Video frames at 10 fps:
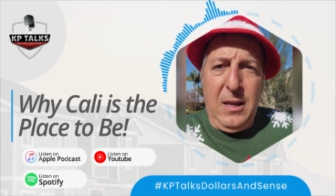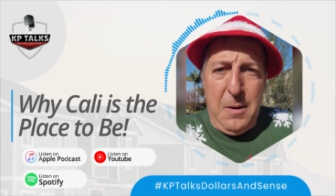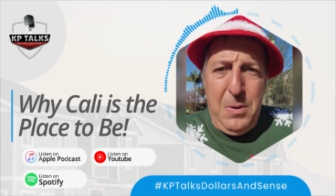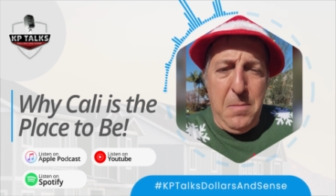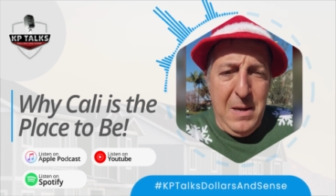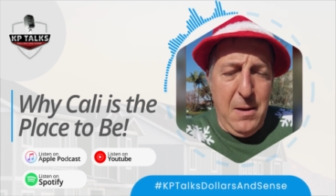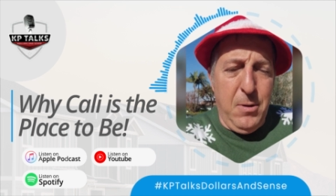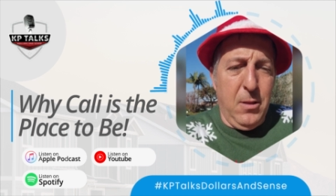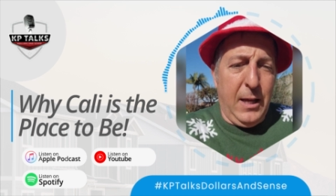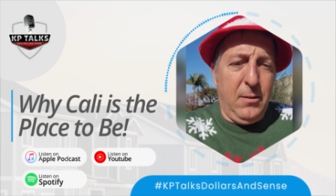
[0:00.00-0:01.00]
KP me,
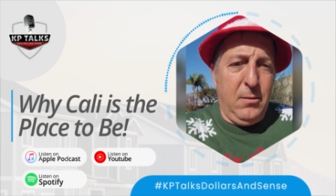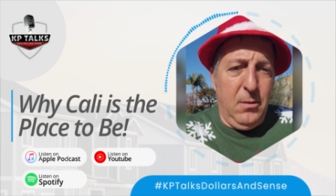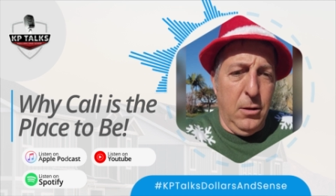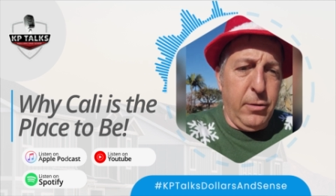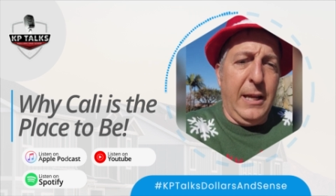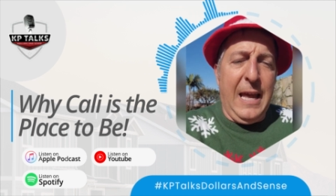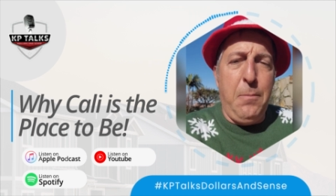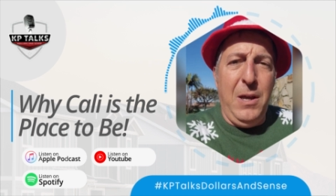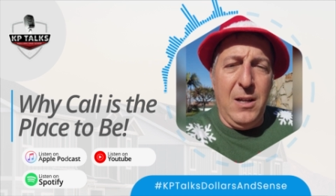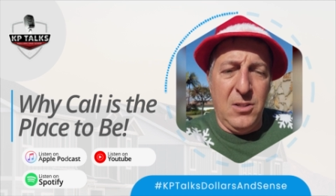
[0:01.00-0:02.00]
but like literally
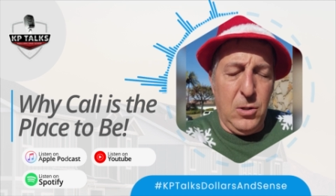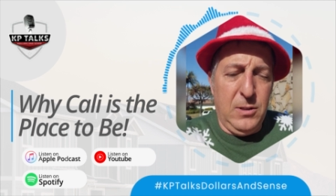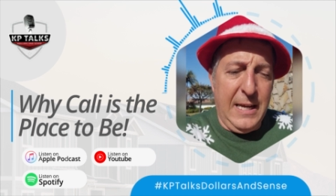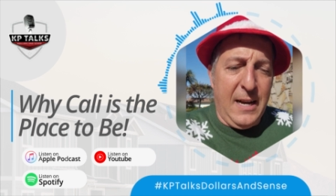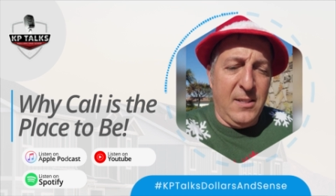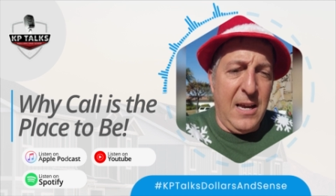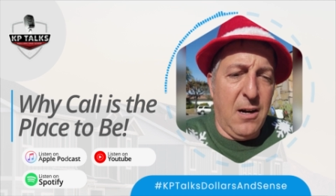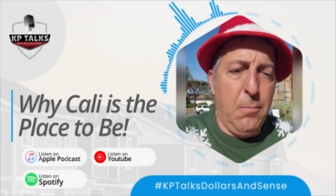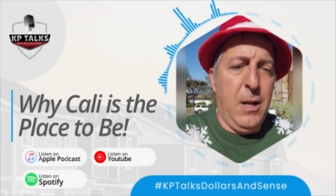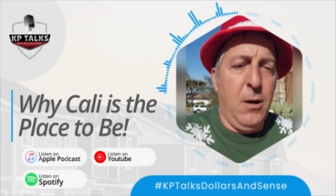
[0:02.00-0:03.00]
KP Consulting out of
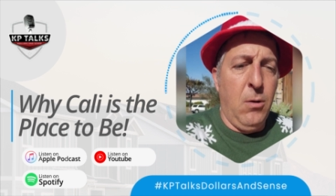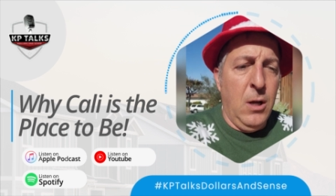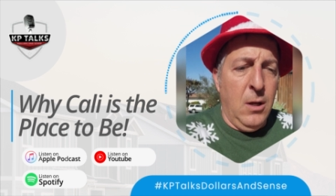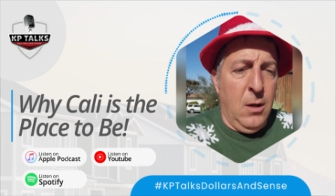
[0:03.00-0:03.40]
Sacramento